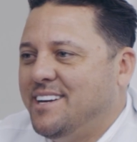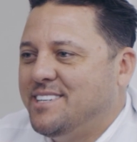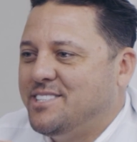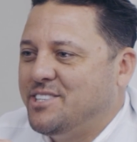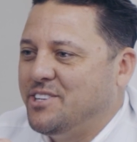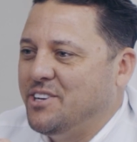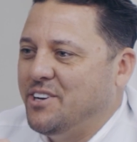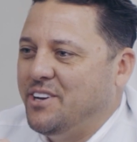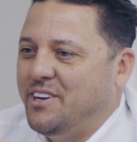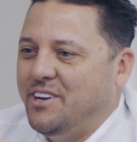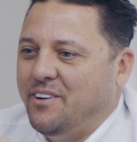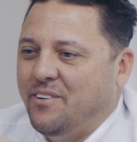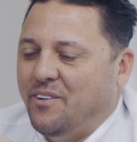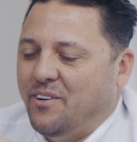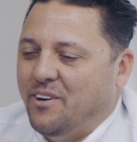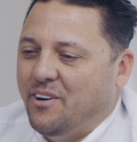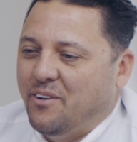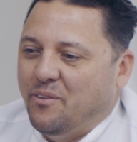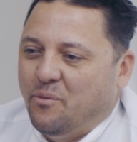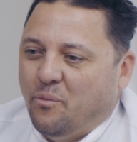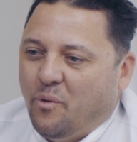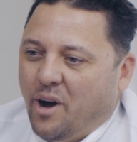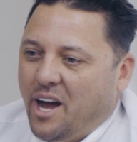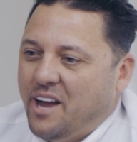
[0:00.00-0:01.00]
to
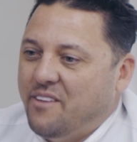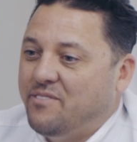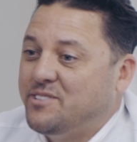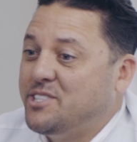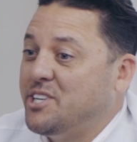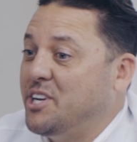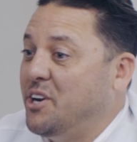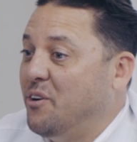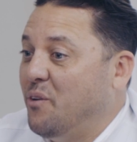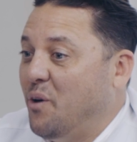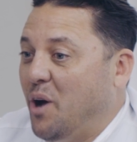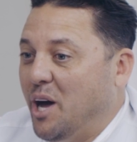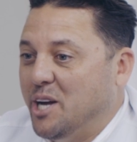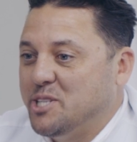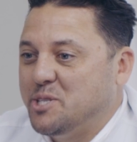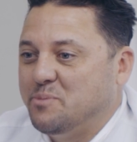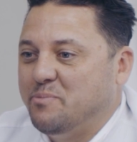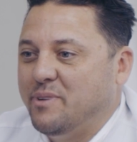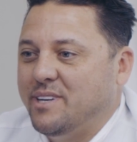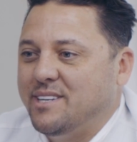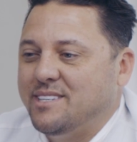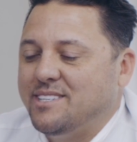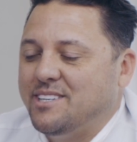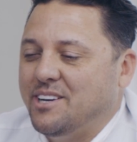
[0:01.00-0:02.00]
your wife to your
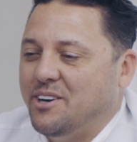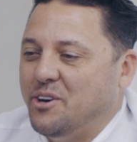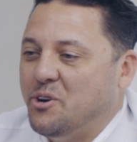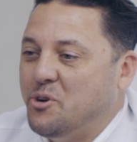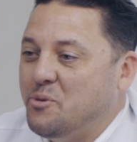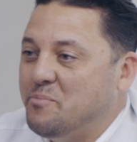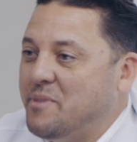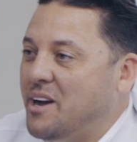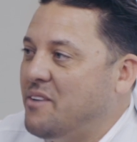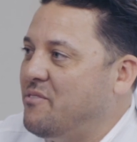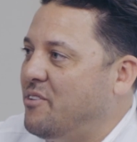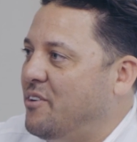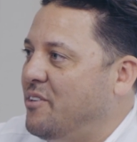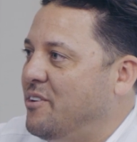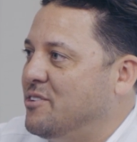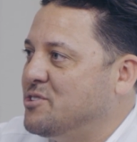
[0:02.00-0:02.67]
husband to whomever.